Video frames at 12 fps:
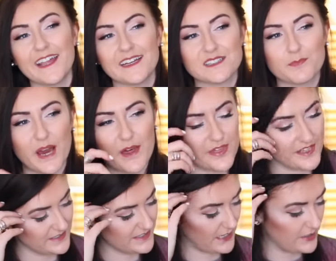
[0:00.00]
I like to buy
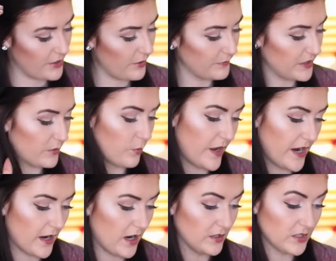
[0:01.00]
things I know I'm going to
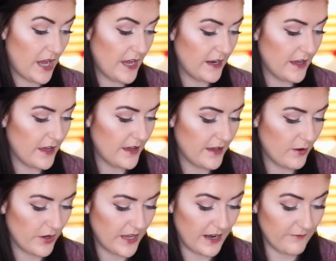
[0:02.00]
wear a lot
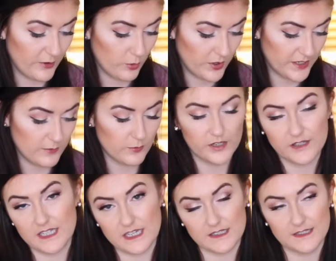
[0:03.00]
and I've already worn
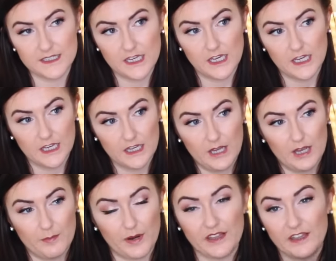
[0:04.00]
these
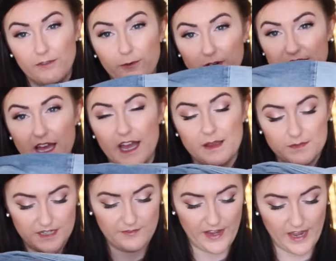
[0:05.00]
probably four
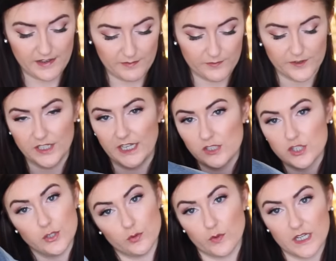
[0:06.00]
times and I've had them for like
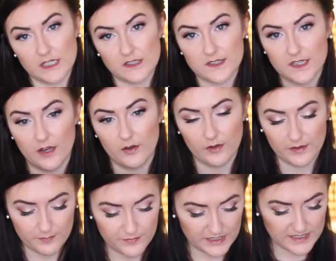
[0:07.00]
two weeks. So
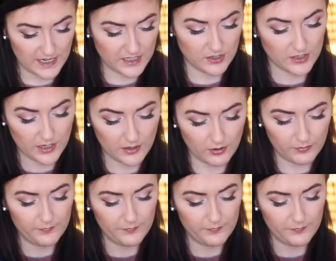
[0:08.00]
that's how you know.